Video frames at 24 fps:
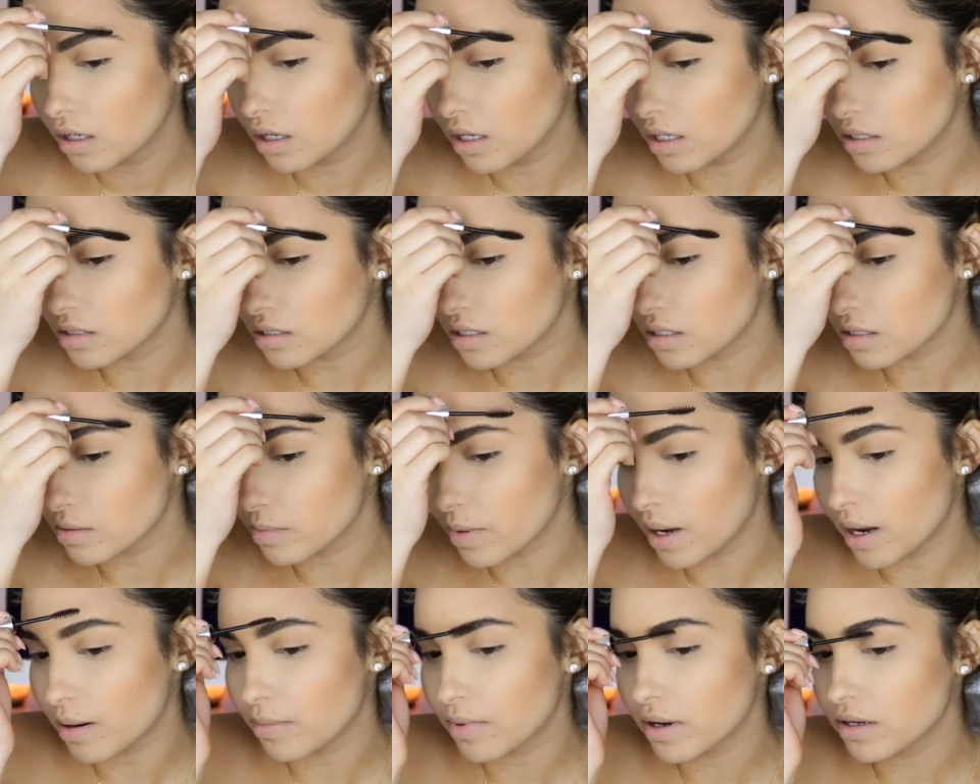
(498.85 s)
And since
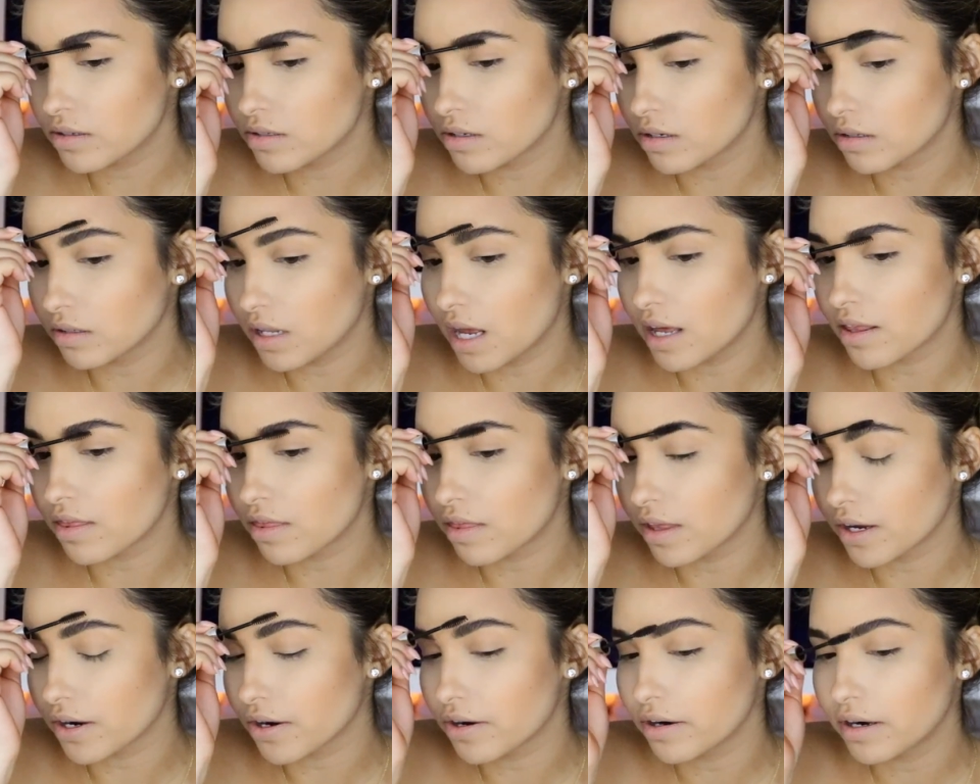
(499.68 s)
my eyebrows are a lot
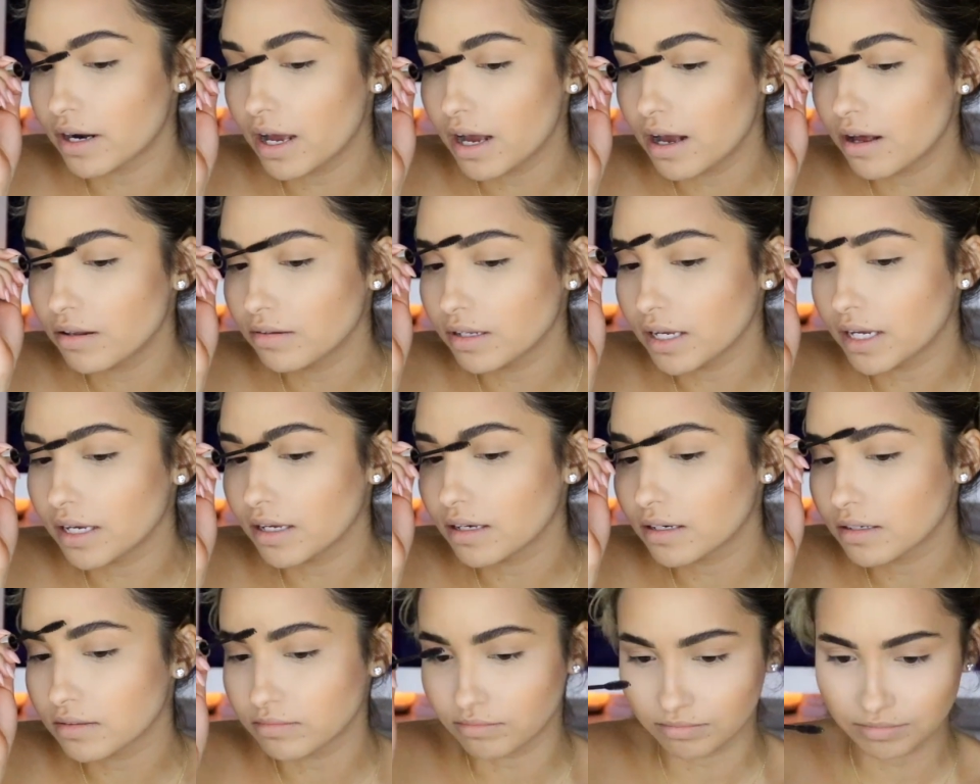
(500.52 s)
thicker now,
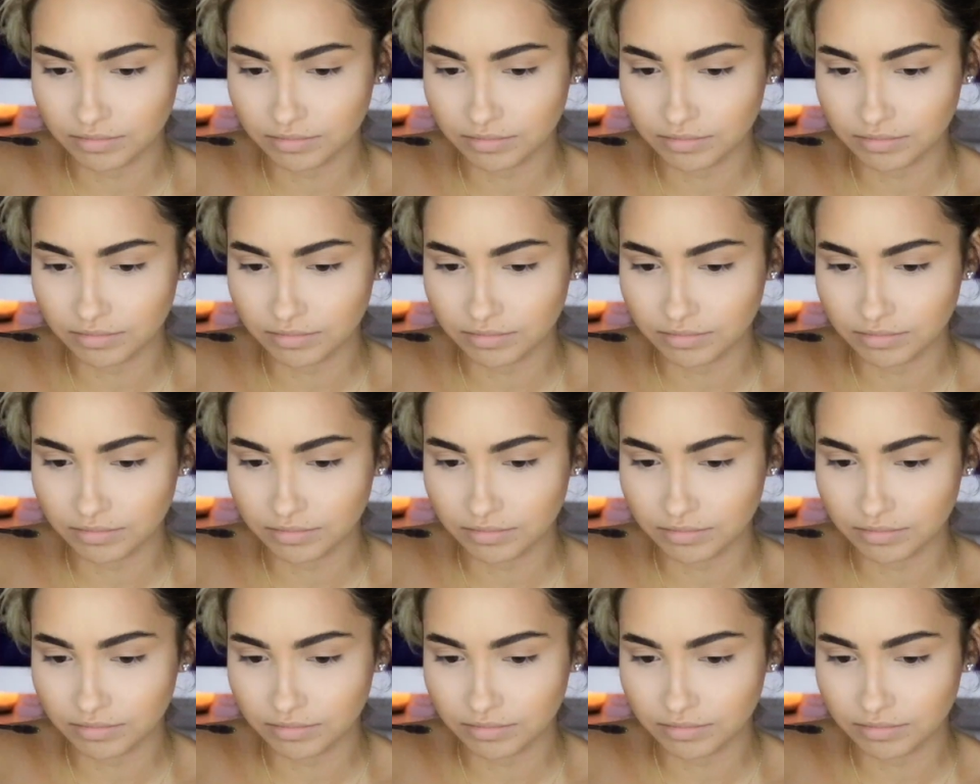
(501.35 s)
like,